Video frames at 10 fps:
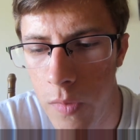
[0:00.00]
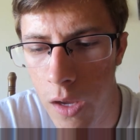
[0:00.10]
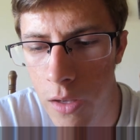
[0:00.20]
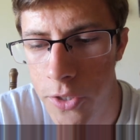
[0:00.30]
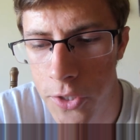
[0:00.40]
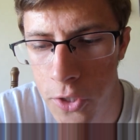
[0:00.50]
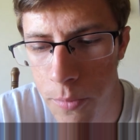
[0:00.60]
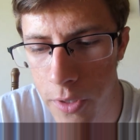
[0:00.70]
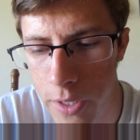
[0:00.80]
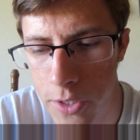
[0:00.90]
and just
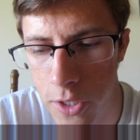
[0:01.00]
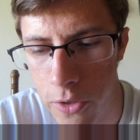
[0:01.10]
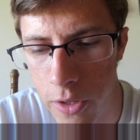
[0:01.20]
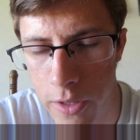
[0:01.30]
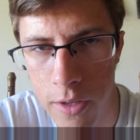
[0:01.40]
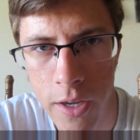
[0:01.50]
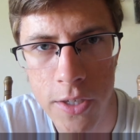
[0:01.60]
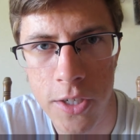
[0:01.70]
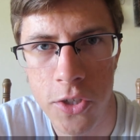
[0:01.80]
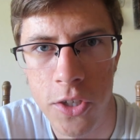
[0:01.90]
super nice to go to like the
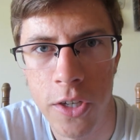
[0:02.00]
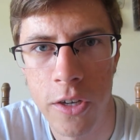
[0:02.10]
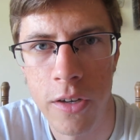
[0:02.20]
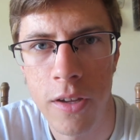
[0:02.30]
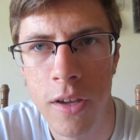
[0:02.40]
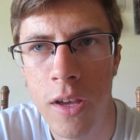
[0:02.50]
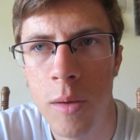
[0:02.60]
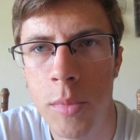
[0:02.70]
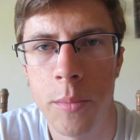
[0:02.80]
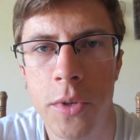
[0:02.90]
gas station here and
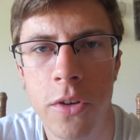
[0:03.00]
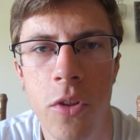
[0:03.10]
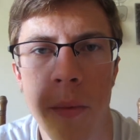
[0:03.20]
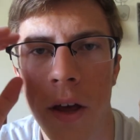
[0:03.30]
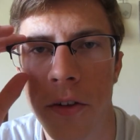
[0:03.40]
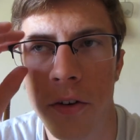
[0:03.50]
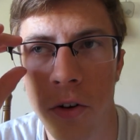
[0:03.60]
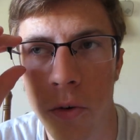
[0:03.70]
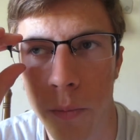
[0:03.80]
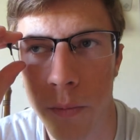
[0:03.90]
be able to go to the
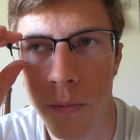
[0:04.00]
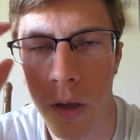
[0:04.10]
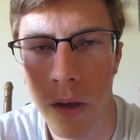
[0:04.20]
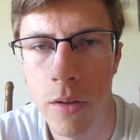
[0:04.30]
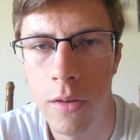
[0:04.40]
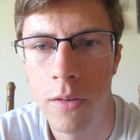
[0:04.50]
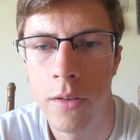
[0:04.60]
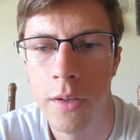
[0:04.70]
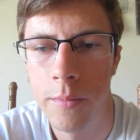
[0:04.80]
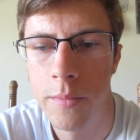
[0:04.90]
bathroom and
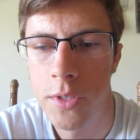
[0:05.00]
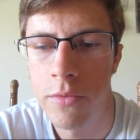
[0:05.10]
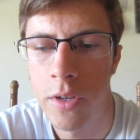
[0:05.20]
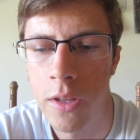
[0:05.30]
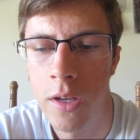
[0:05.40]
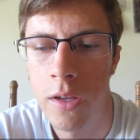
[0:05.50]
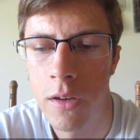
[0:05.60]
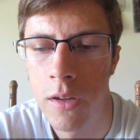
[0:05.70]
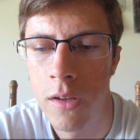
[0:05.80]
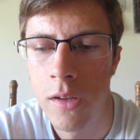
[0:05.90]
stuff like that.